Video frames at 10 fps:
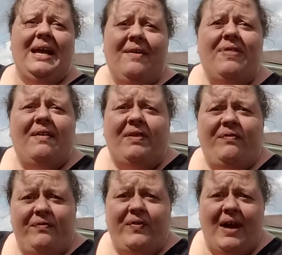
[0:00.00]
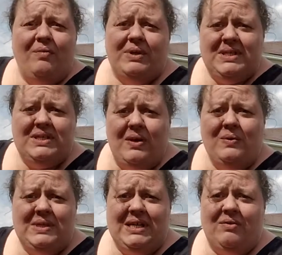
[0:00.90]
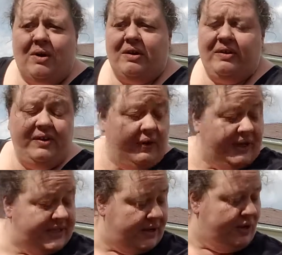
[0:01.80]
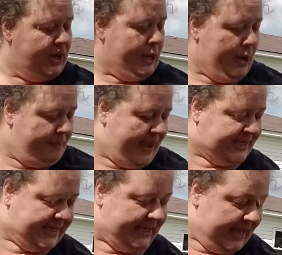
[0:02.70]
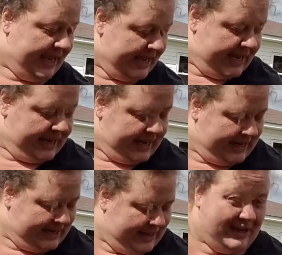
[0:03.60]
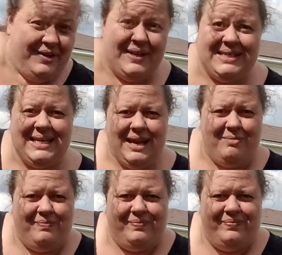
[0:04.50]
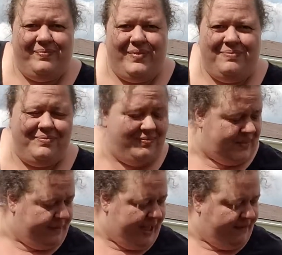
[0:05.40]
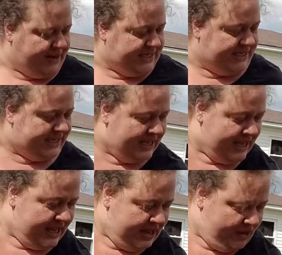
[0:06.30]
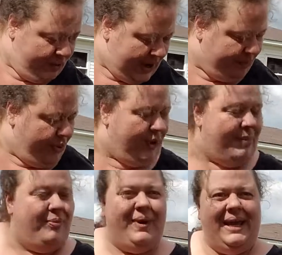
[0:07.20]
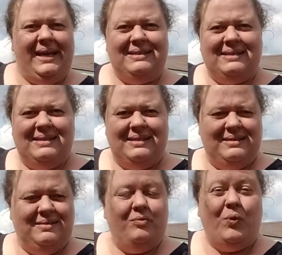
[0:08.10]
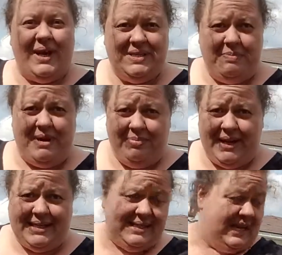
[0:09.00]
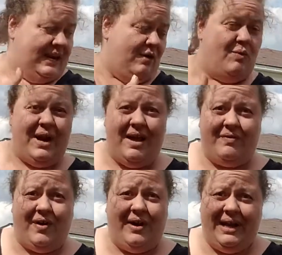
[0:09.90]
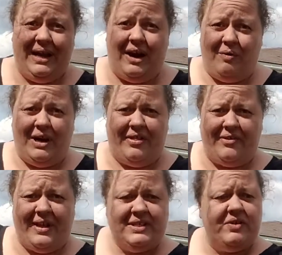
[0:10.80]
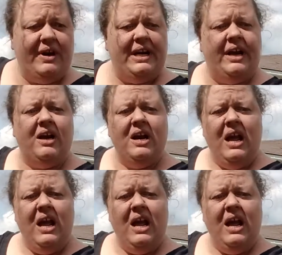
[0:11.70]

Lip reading: if they have to fight with stones in order to do it. So basically, and then you can see how I'm having to, when I pull up weeds being plants that I don't want to have growing in here, I want other things growing in here.